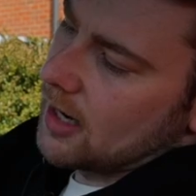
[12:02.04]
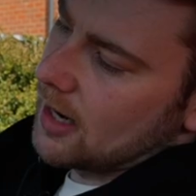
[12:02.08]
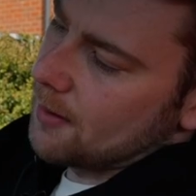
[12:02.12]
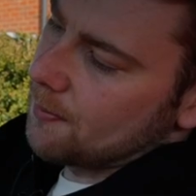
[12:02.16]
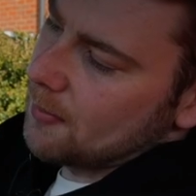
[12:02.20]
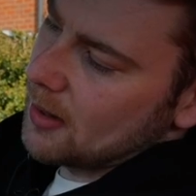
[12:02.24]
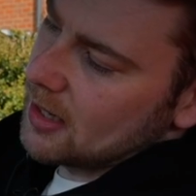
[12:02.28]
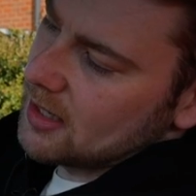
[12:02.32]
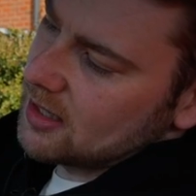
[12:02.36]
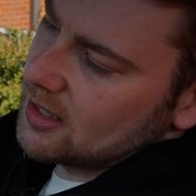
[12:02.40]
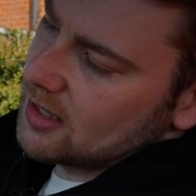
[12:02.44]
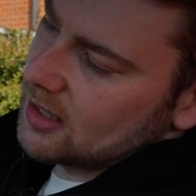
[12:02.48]
And
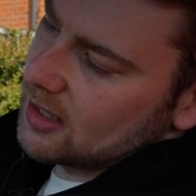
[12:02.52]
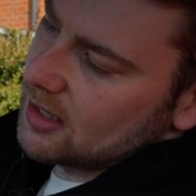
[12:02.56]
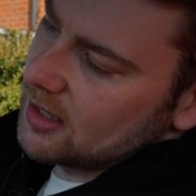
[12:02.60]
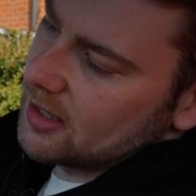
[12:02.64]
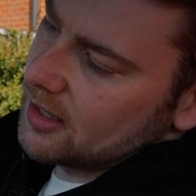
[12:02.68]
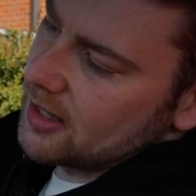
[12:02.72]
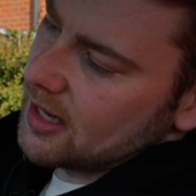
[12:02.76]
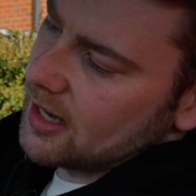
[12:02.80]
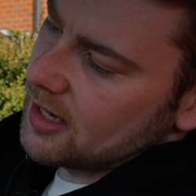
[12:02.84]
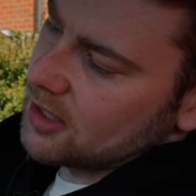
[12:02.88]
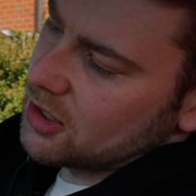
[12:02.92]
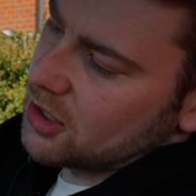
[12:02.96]
basically
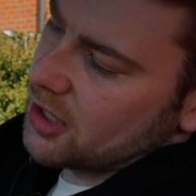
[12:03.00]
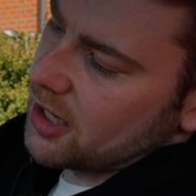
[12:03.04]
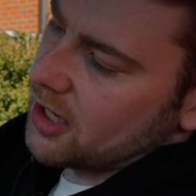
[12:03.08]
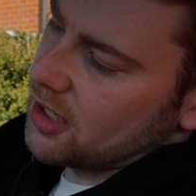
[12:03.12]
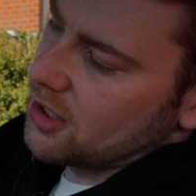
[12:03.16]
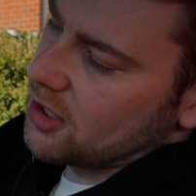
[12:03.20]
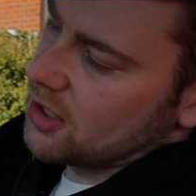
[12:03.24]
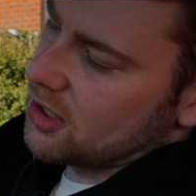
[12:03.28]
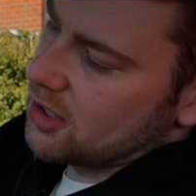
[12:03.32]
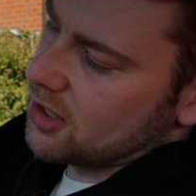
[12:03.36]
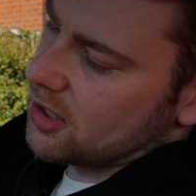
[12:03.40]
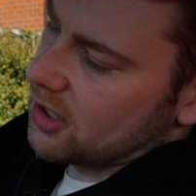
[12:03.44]
that
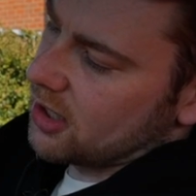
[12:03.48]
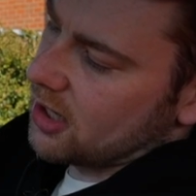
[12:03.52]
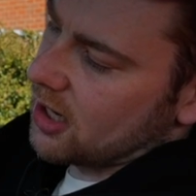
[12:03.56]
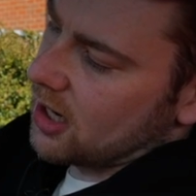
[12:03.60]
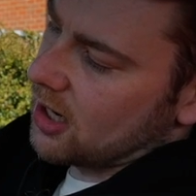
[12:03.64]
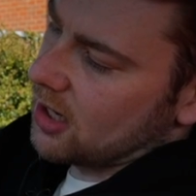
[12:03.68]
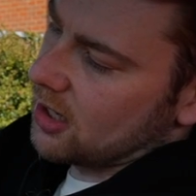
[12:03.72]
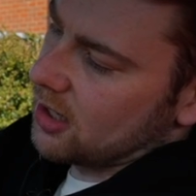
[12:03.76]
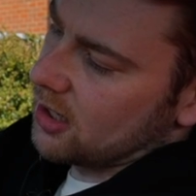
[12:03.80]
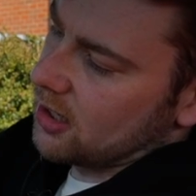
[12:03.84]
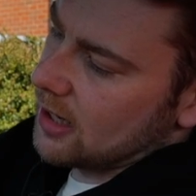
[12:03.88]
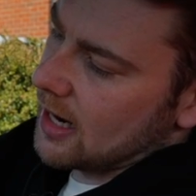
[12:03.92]
changes the
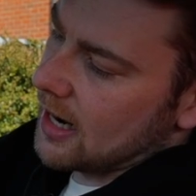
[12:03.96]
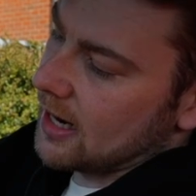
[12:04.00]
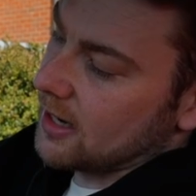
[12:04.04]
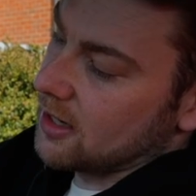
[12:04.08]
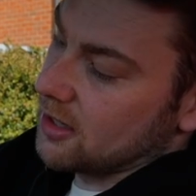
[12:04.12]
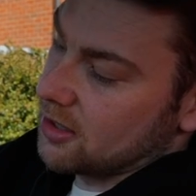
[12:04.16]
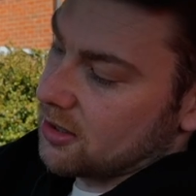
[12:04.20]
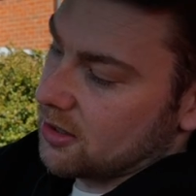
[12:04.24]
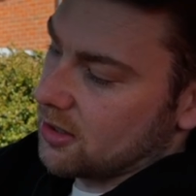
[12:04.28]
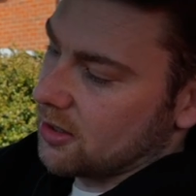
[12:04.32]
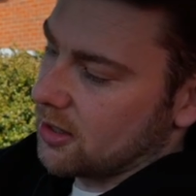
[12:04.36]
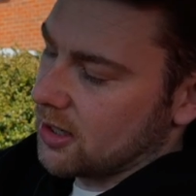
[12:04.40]
color
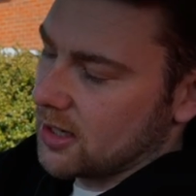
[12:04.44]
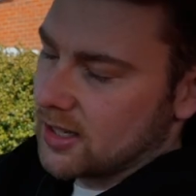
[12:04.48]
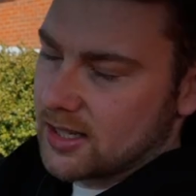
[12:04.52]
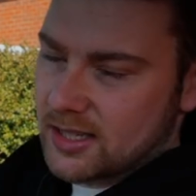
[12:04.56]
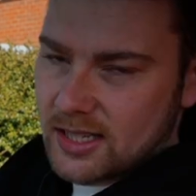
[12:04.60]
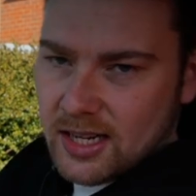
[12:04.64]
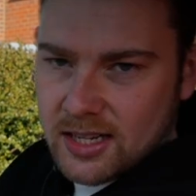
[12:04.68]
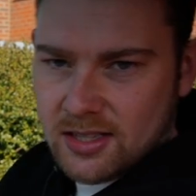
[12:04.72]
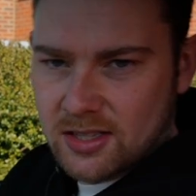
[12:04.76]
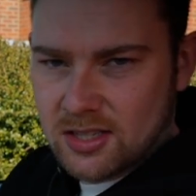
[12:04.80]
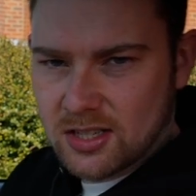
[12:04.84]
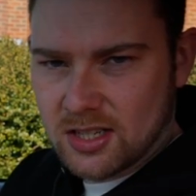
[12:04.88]
and
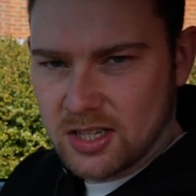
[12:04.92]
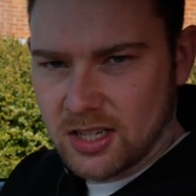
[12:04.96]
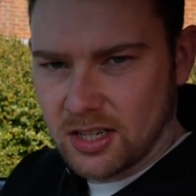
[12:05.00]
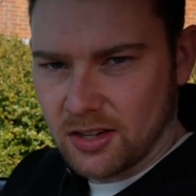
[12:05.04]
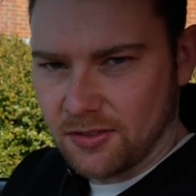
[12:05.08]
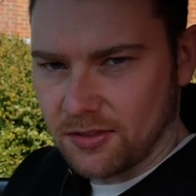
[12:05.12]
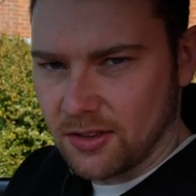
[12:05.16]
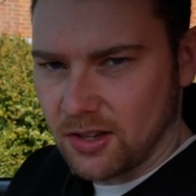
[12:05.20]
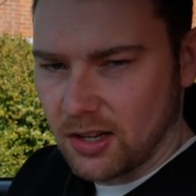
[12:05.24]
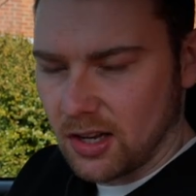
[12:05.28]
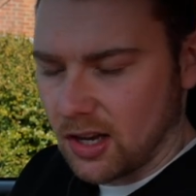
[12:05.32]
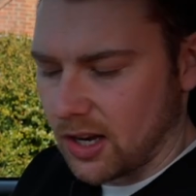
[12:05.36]
intensity
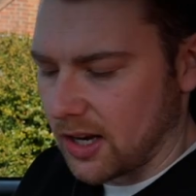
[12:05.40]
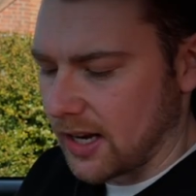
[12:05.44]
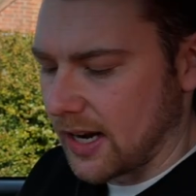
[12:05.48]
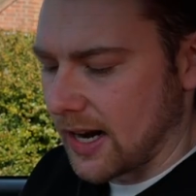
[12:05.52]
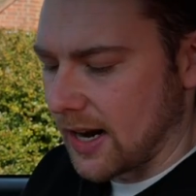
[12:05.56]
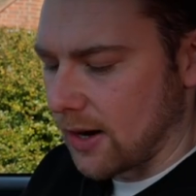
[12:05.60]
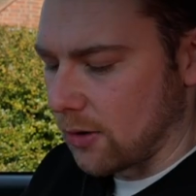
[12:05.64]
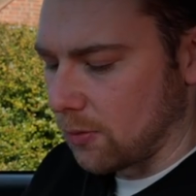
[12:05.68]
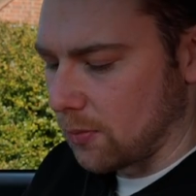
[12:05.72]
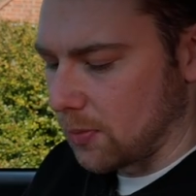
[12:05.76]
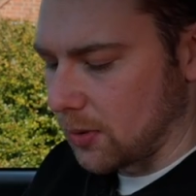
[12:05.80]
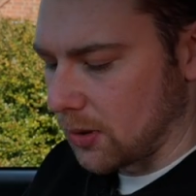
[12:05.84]
of the light
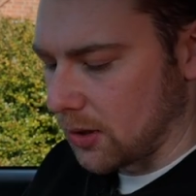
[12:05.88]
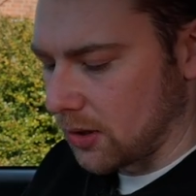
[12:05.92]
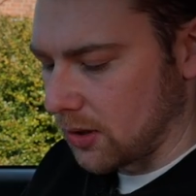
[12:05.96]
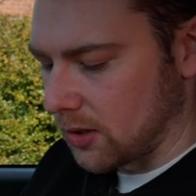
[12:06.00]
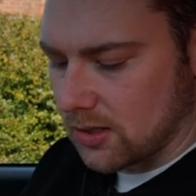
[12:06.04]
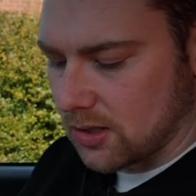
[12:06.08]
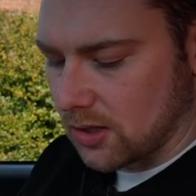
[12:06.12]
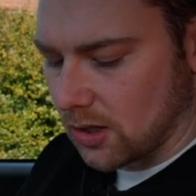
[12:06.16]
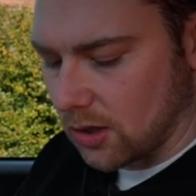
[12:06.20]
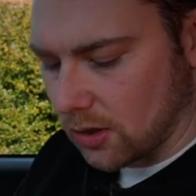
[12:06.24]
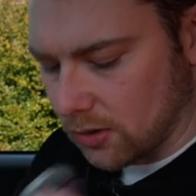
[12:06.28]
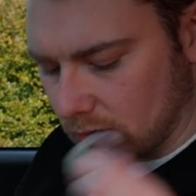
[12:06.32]
output.
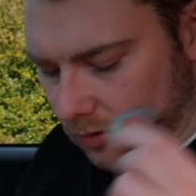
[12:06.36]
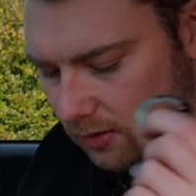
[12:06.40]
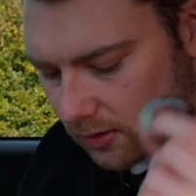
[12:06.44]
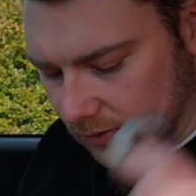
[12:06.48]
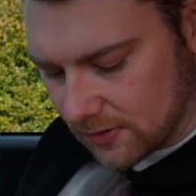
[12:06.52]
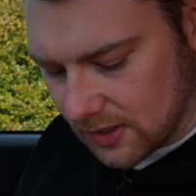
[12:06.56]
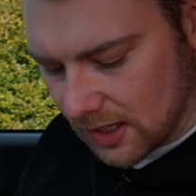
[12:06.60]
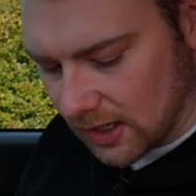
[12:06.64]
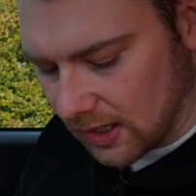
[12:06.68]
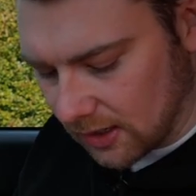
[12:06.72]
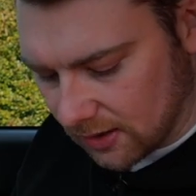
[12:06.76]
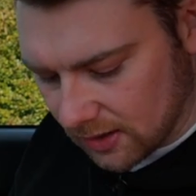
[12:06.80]
So
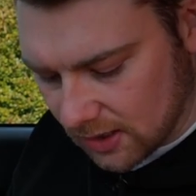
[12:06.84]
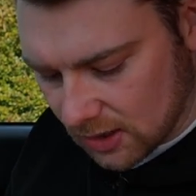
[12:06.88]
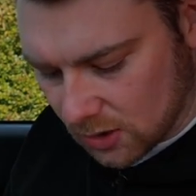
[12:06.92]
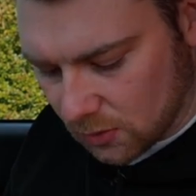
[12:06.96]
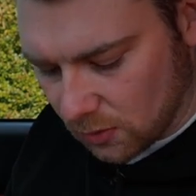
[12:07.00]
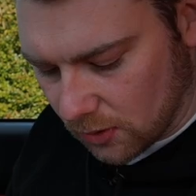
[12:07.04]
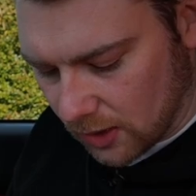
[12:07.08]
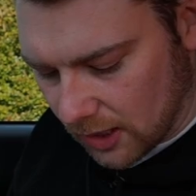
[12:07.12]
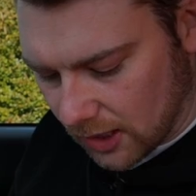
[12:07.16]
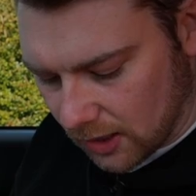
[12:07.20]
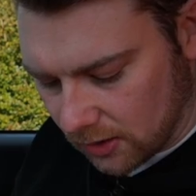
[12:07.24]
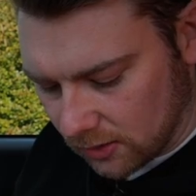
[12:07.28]
taking this
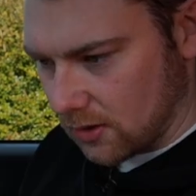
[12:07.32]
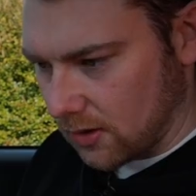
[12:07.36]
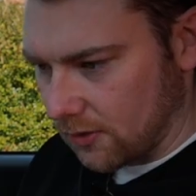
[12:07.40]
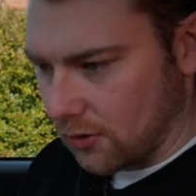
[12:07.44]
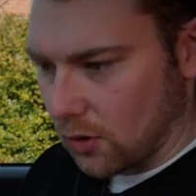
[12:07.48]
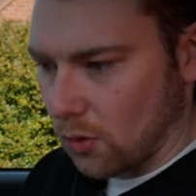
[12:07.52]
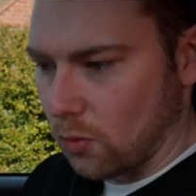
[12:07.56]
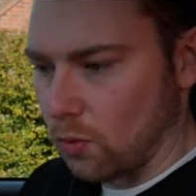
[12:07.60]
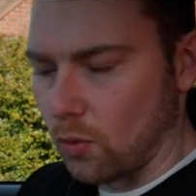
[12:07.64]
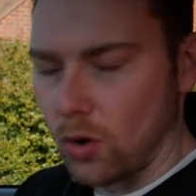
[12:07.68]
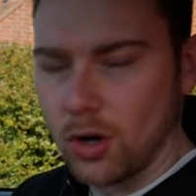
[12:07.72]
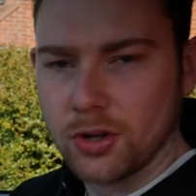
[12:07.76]
one out, I've
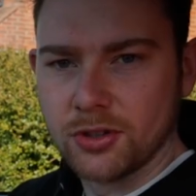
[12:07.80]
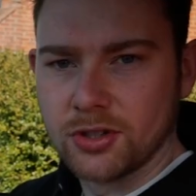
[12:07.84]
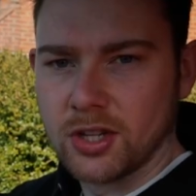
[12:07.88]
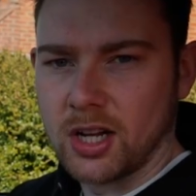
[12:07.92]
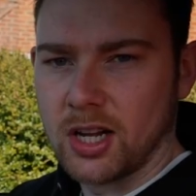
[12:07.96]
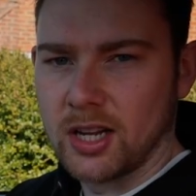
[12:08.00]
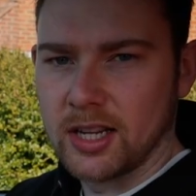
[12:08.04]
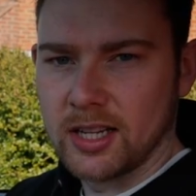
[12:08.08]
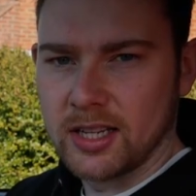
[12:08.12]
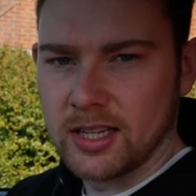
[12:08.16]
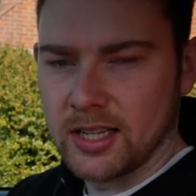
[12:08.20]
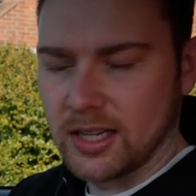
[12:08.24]
got one
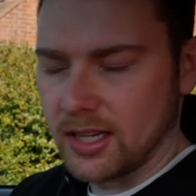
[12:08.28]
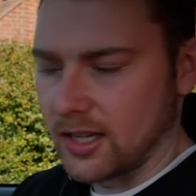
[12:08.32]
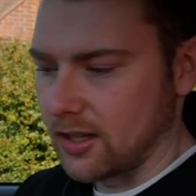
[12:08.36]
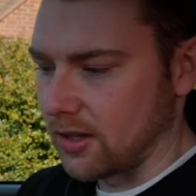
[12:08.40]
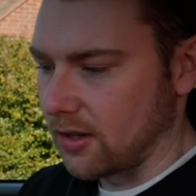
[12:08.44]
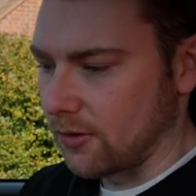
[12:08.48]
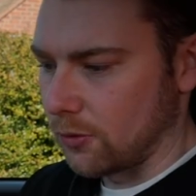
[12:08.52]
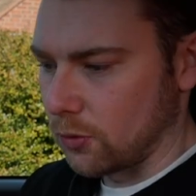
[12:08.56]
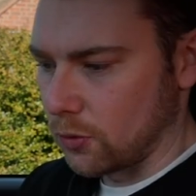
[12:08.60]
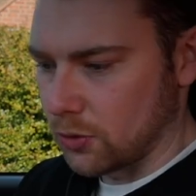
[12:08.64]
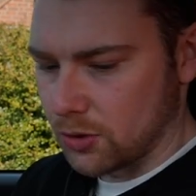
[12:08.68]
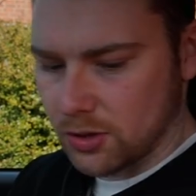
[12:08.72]
dial in here that
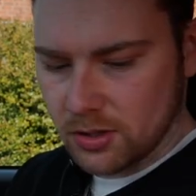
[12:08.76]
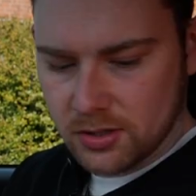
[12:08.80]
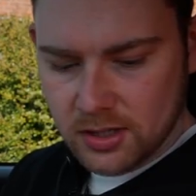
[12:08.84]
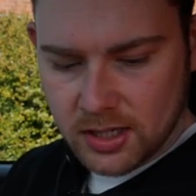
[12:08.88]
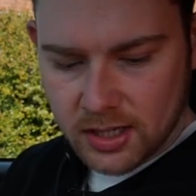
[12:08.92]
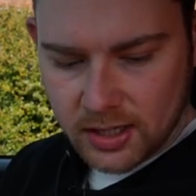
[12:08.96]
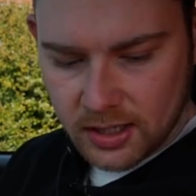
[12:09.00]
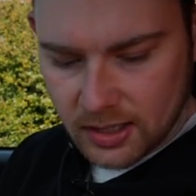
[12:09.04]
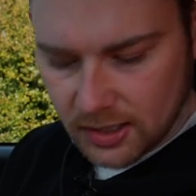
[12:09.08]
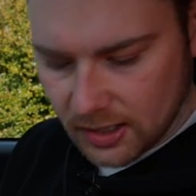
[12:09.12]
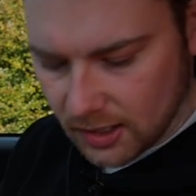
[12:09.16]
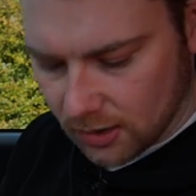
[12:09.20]
I've also
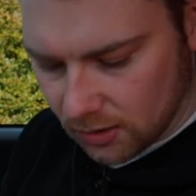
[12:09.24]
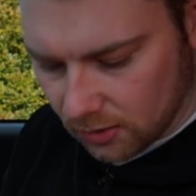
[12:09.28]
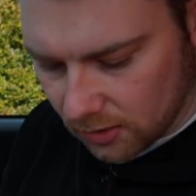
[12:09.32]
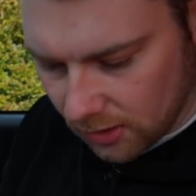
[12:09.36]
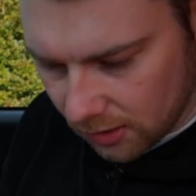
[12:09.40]
taken out.